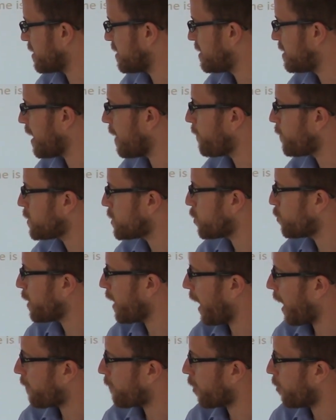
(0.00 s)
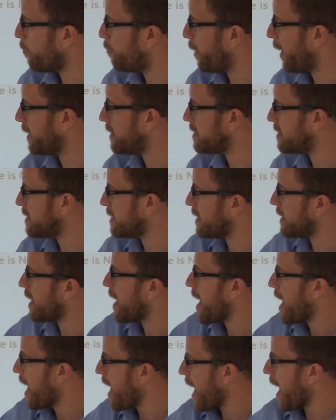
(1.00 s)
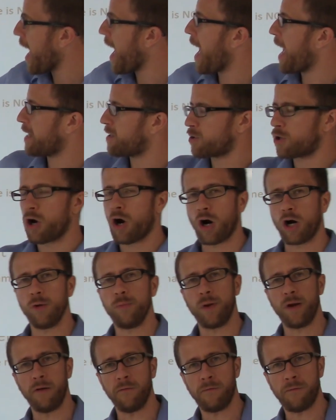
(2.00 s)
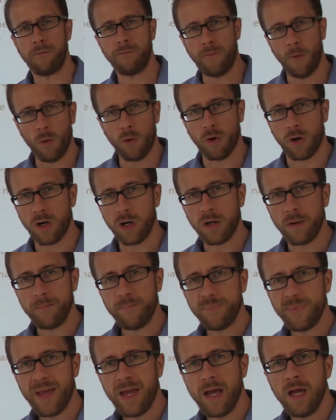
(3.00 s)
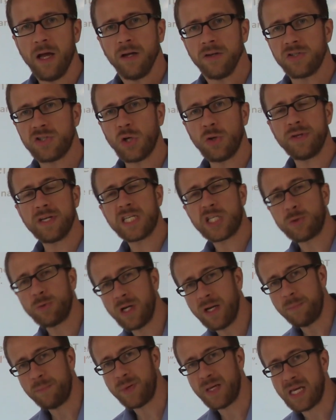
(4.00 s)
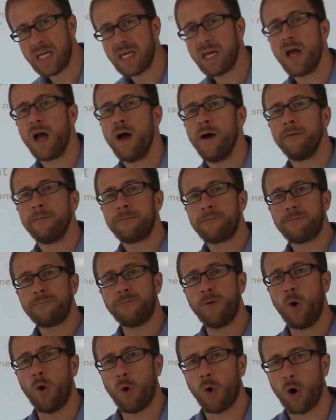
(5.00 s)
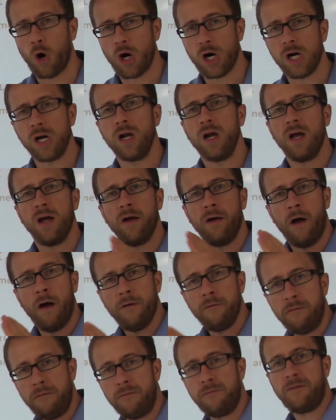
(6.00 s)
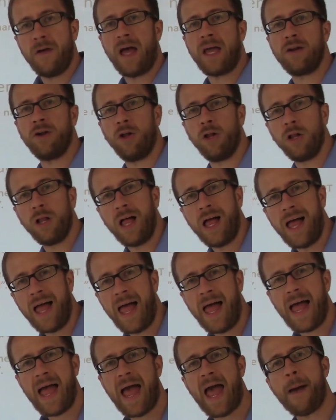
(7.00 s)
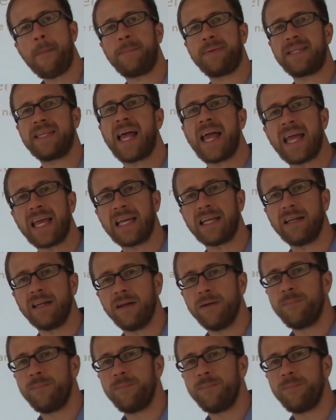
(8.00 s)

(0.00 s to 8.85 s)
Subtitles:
7, so we have our benzene at carbon 4. So this would be 4-phenylheptane.